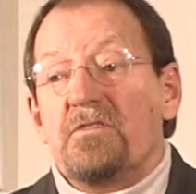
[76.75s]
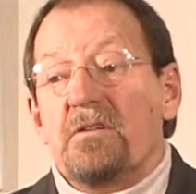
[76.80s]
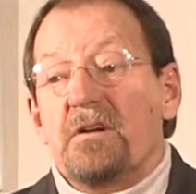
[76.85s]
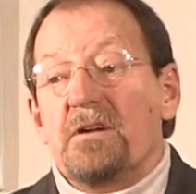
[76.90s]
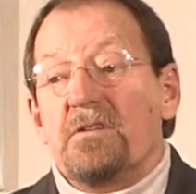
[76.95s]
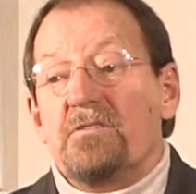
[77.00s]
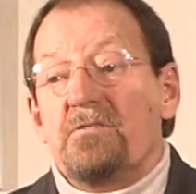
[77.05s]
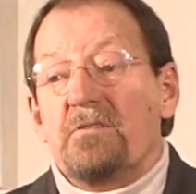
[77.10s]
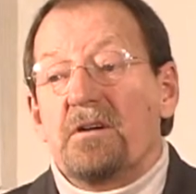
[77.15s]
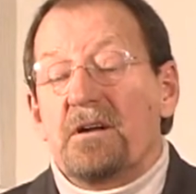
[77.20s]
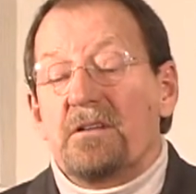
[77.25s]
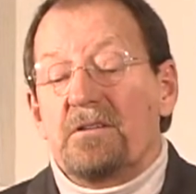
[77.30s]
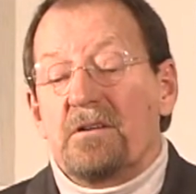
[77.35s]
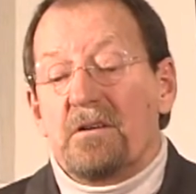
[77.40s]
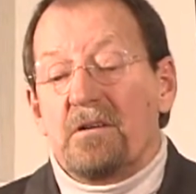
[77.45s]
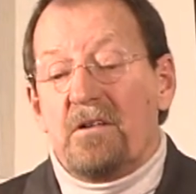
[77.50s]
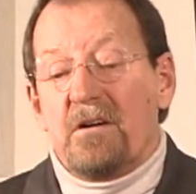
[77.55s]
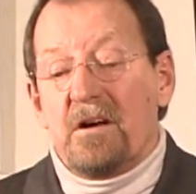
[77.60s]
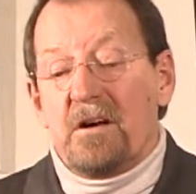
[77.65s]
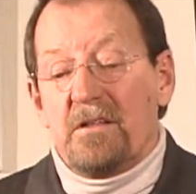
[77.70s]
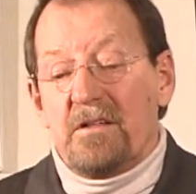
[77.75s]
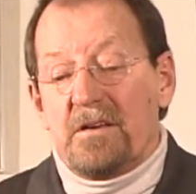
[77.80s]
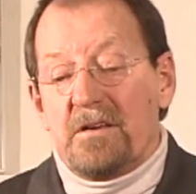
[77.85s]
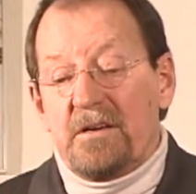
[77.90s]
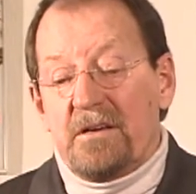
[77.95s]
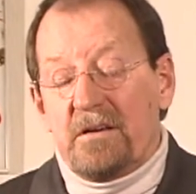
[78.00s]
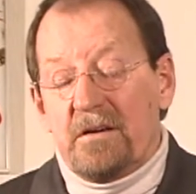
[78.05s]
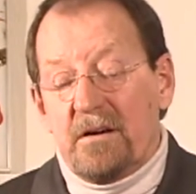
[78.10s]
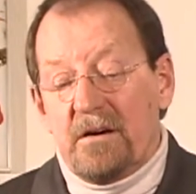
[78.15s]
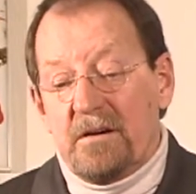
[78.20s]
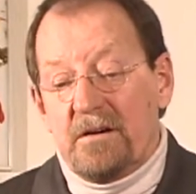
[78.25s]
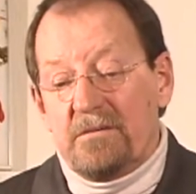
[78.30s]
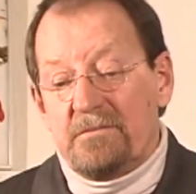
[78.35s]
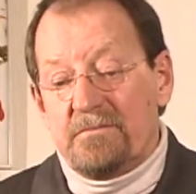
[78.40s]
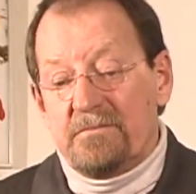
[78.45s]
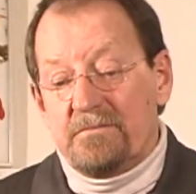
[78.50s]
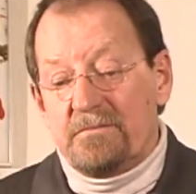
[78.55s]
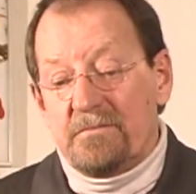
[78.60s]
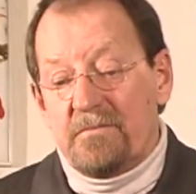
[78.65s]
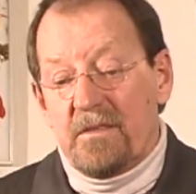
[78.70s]
So I directed a lot of the um,
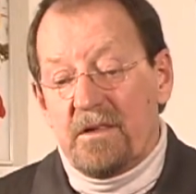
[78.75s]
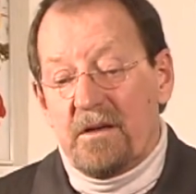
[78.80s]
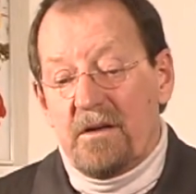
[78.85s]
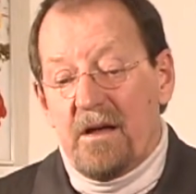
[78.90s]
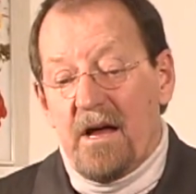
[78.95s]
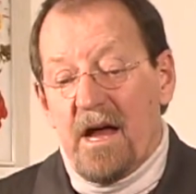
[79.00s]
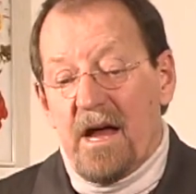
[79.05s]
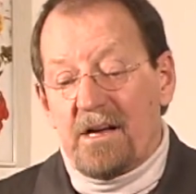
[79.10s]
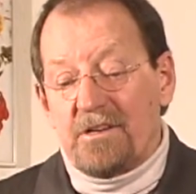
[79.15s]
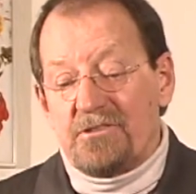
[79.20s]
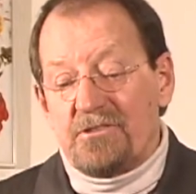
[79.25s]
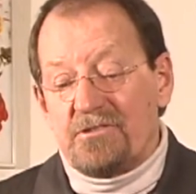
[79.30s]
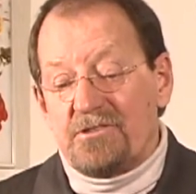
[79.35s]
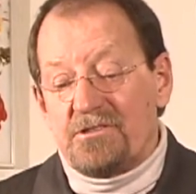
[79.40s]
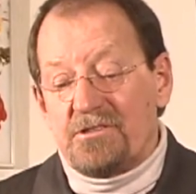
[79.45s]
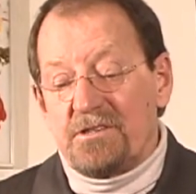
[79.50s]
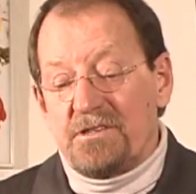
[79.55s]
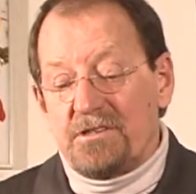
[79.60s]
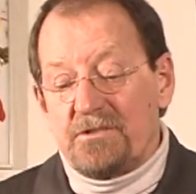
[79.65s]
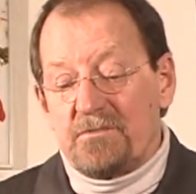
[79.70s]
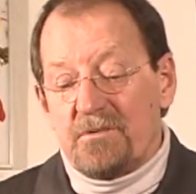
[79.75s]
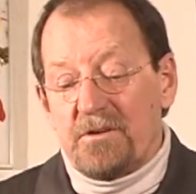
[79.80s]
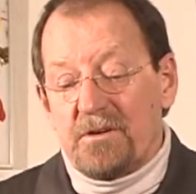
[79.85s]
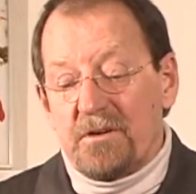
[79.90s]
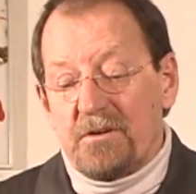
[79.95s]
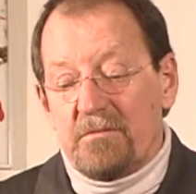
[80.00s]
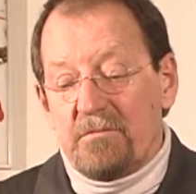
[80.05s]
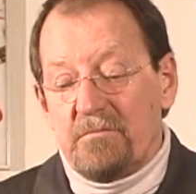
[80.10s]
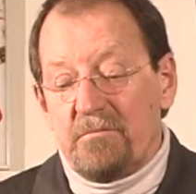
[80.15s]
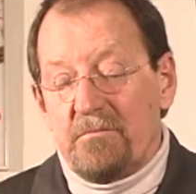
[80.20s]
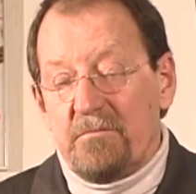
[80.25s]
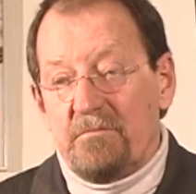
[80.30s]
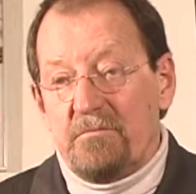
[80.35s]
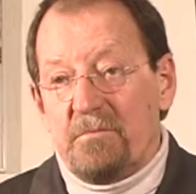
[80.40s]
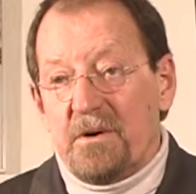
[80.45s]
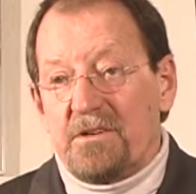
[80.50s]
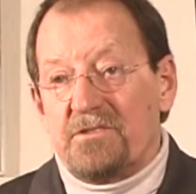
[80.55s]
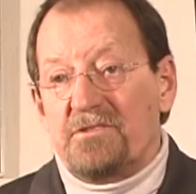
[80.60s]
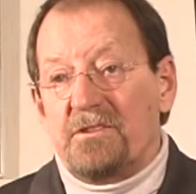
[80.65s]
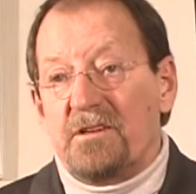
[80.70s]
action scenes where they're
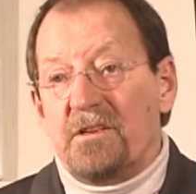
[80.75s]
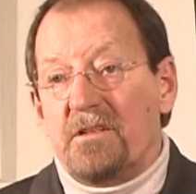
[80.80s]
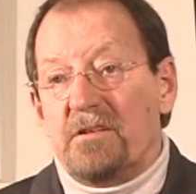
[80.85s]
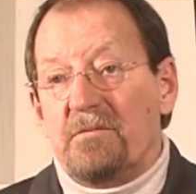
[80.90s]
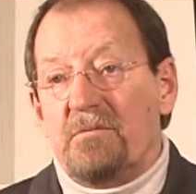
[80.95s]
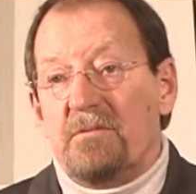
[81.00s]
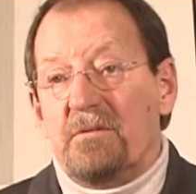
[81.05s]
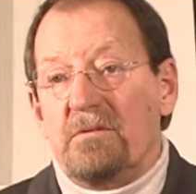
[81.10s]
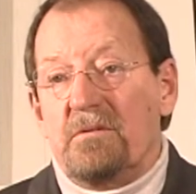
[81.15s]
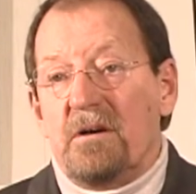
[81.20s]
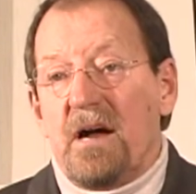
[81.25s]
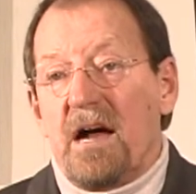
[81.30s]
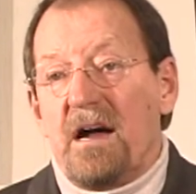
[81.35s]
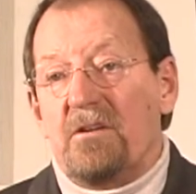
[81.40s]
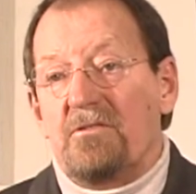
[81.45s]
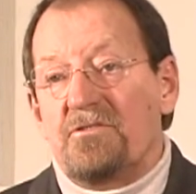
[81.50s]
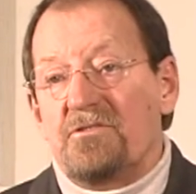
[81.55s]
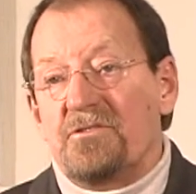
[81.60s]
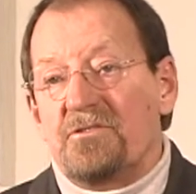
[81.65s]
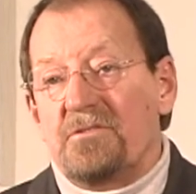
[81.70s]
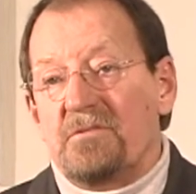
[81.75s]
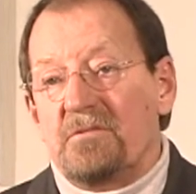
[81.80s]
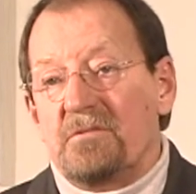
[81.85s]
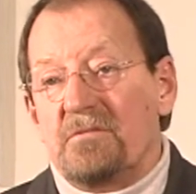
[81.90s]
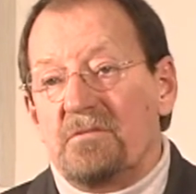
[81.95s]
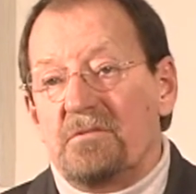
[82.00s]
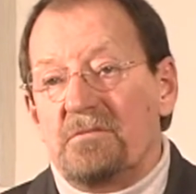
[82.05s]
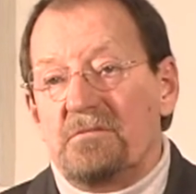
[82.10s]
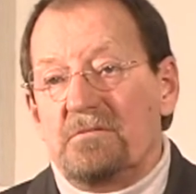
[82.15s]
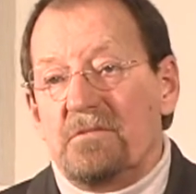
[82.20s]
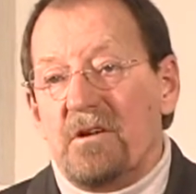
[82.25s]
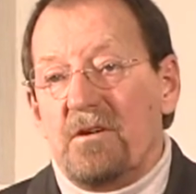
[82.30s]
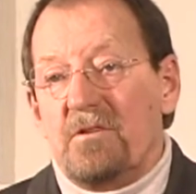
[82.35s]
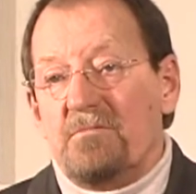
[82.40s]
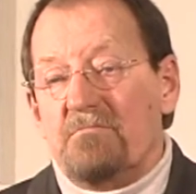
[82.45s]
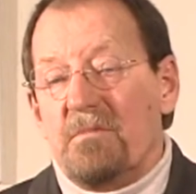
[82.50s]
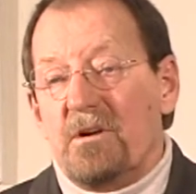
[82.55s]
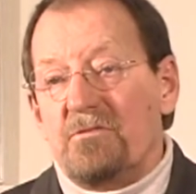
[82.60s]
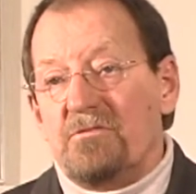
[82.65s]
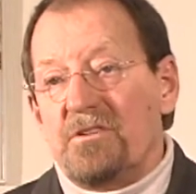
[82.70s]
busting into houses and
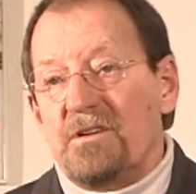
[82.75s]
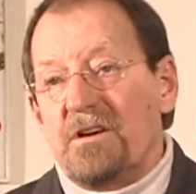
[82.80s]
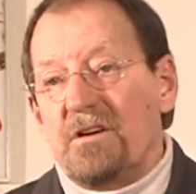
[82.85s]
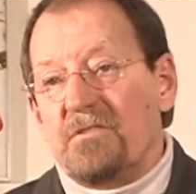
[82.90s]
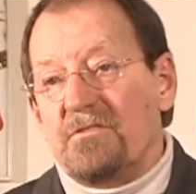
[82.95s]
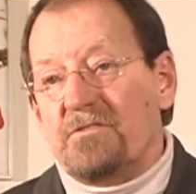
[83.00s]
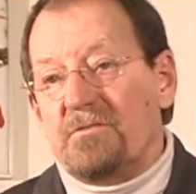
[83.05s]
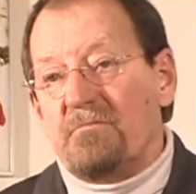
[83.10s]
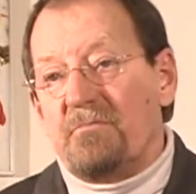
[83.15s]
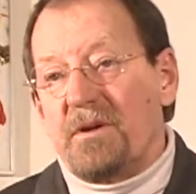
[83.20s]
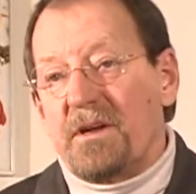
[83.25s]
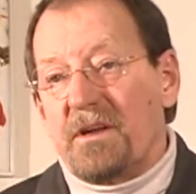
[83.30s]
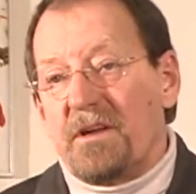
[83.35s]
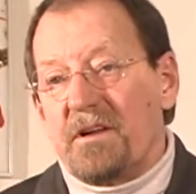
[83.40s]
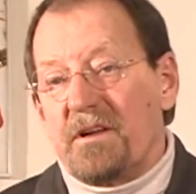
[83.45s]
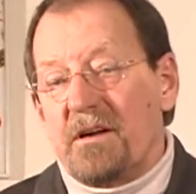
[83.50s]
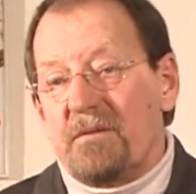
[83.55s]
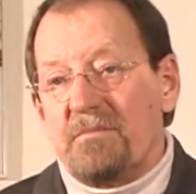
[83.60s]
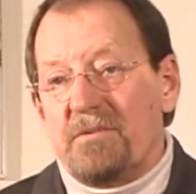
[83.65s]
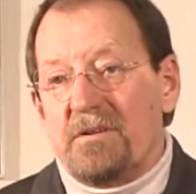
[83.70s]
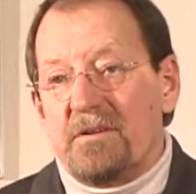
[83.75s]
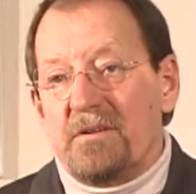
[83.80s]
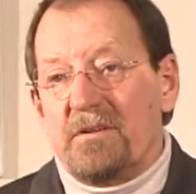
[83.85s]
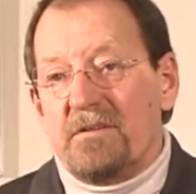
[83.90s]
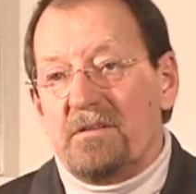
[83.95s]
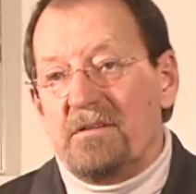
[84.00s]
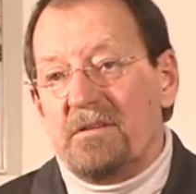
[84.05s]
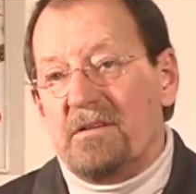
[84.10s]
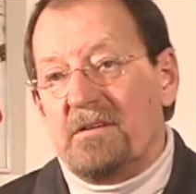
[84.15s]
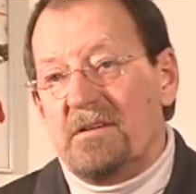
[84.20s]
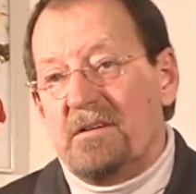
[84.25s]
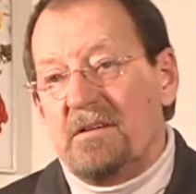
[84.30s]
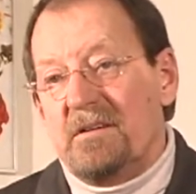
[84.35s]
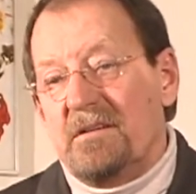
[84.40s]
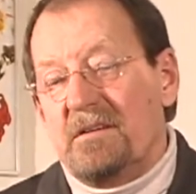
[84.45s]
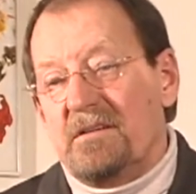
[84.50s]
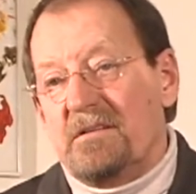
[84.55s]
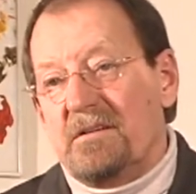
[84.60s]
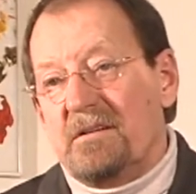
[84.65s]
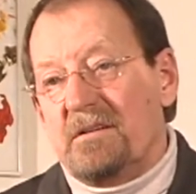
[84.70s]
uh, motels and picking up the,
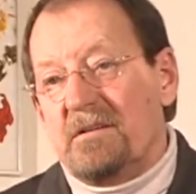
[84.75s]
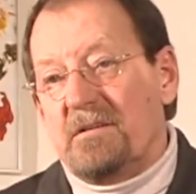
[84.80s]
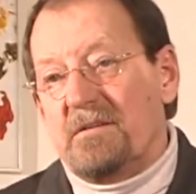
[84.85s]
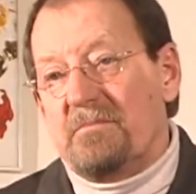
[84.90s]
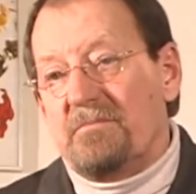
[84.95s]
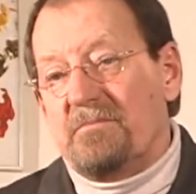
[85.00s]
the